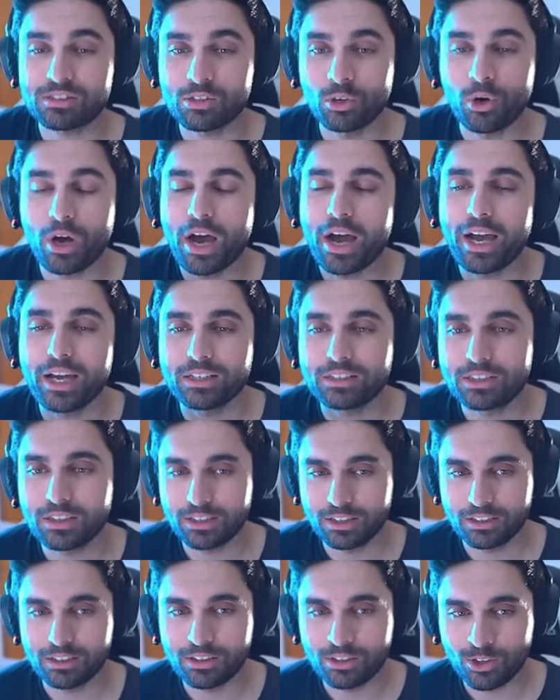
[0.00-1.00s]
So I
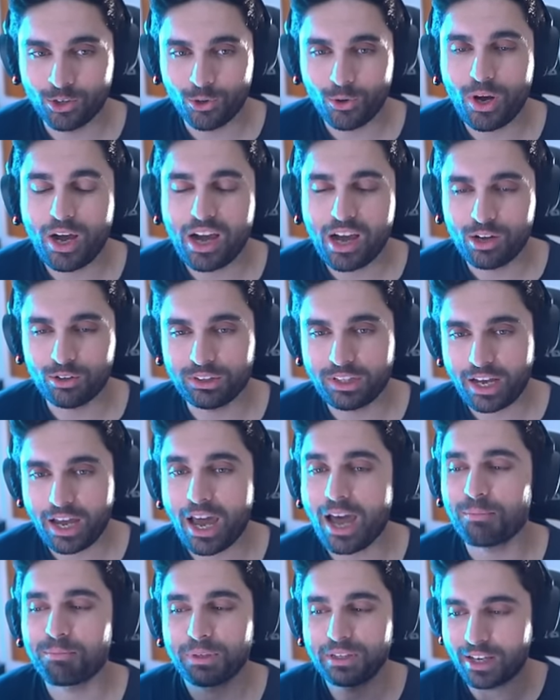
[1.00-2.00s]
didn't know how that
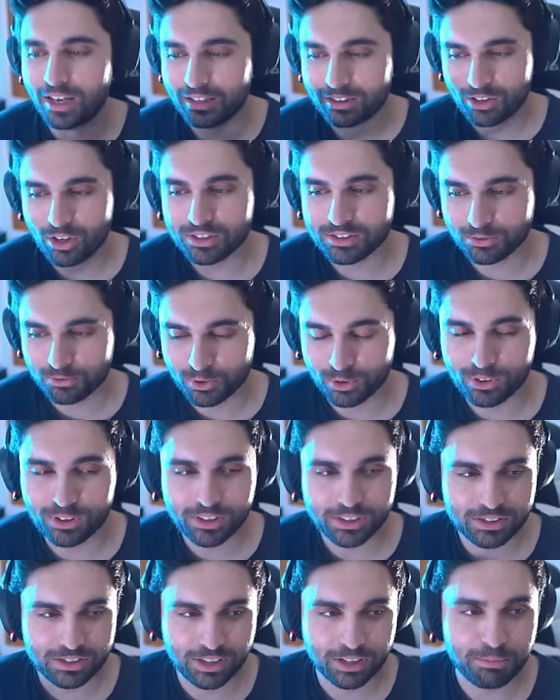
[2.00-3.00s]
happened. 8 Thoughts, if you're
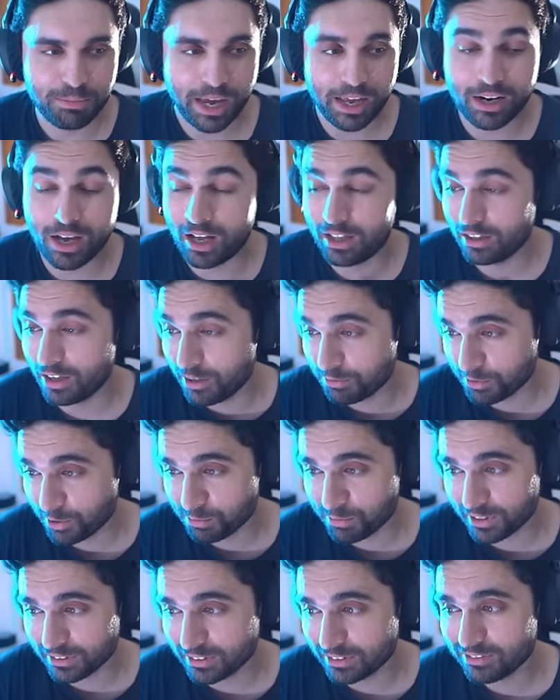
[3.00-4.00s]
listening, man, I love you,
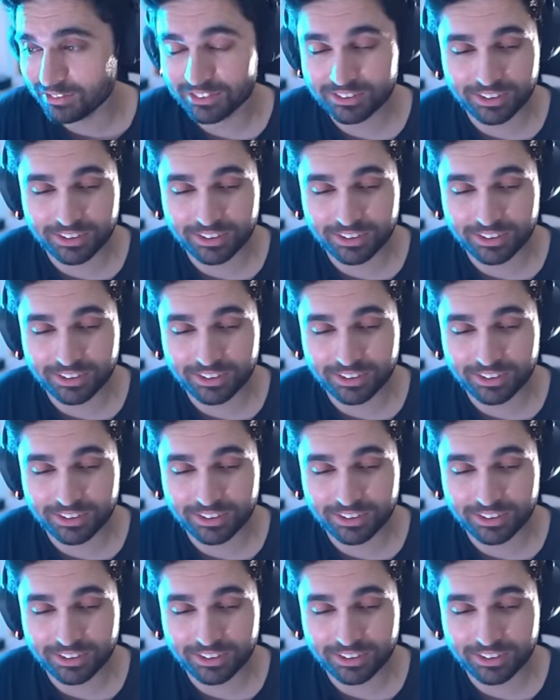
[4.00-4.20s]
brother.